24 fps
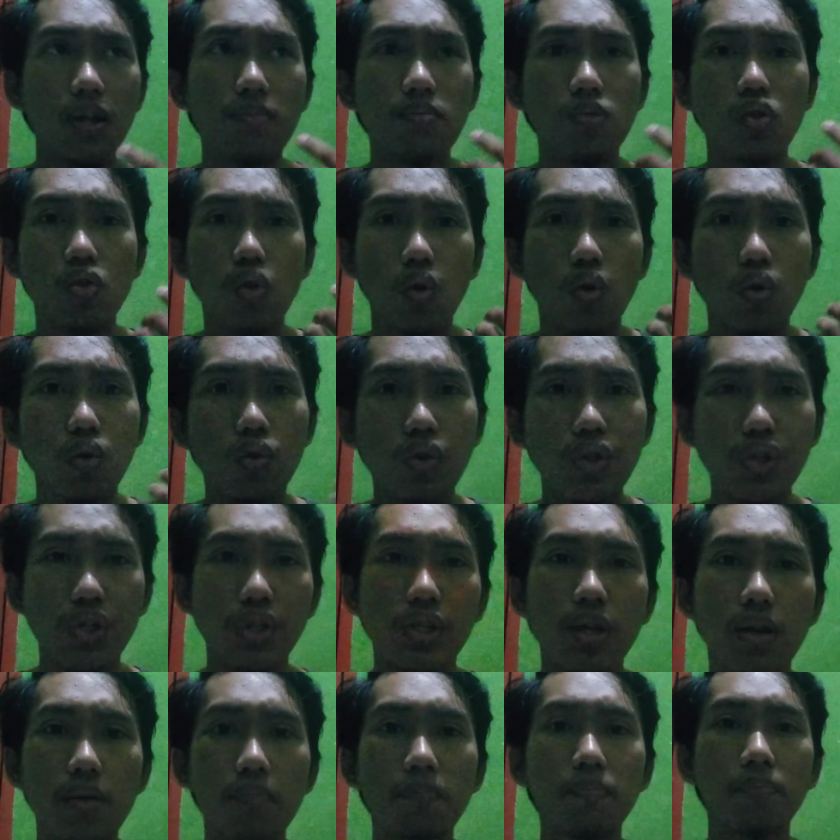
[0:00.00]

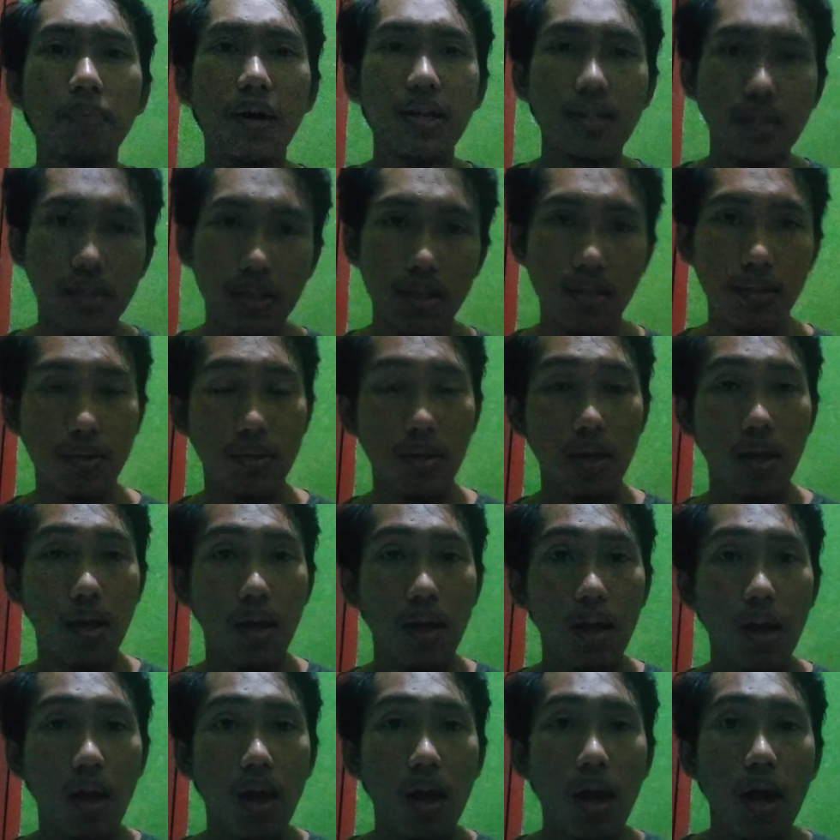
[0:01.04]
solution pattern.
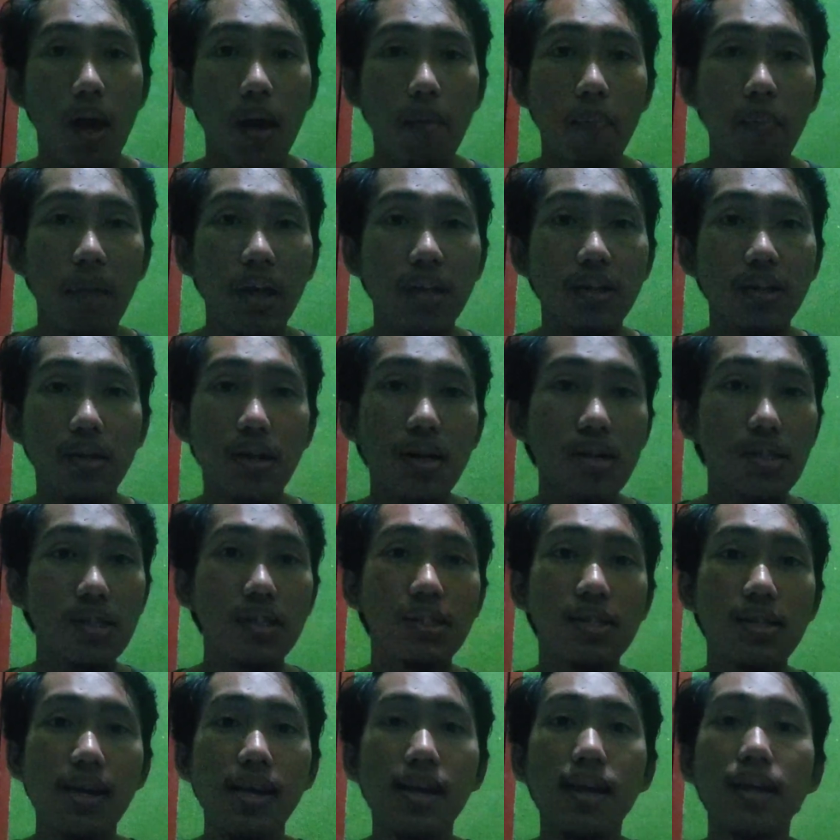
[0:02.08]

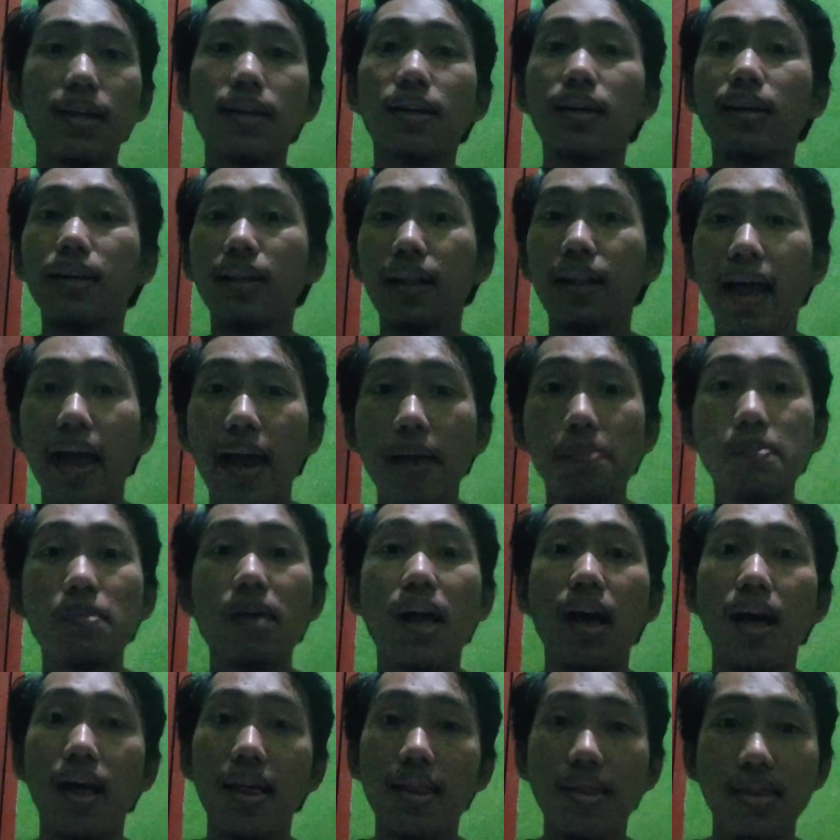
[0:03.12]
McCarthy claimed
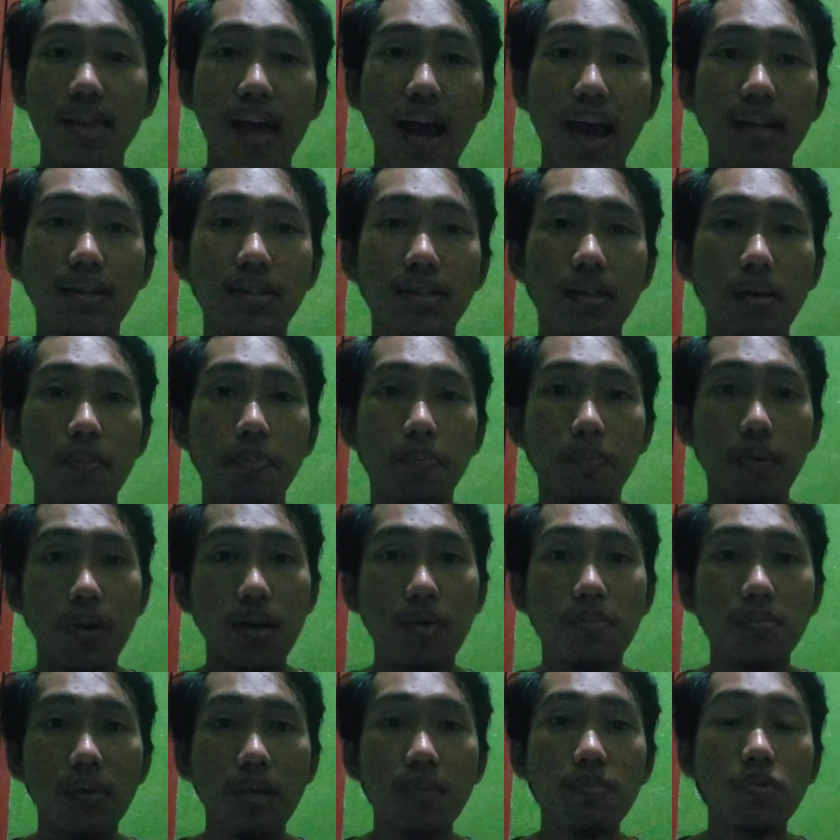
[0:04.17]
that the
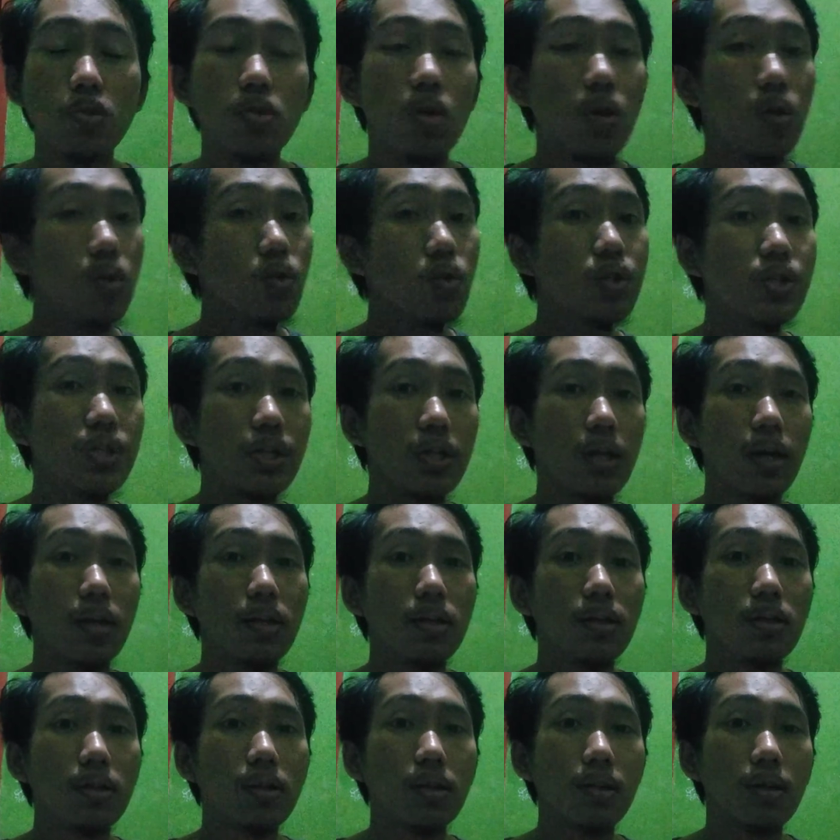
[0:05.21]
problem
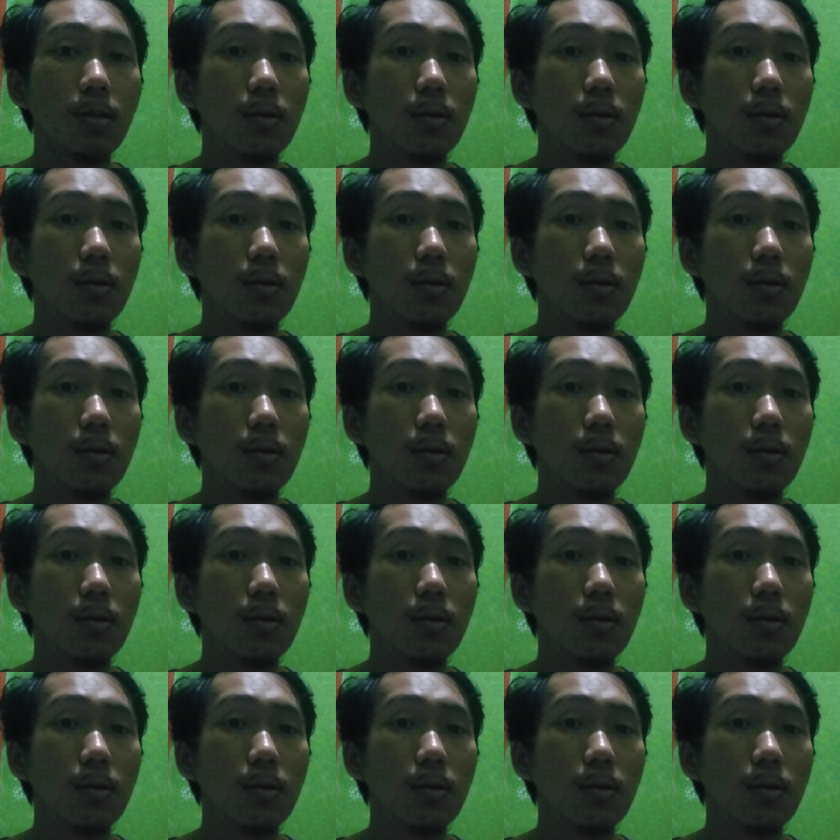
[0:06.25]
solution